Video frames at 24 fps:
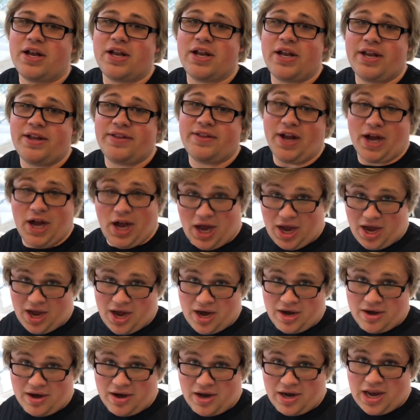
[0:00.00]
cleaned the
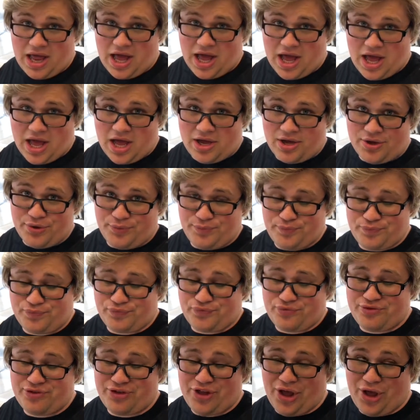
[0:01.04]
car all out.
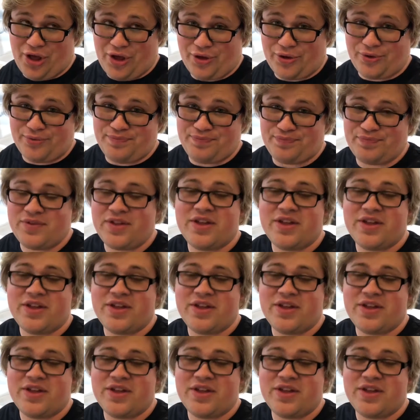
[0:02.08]
So,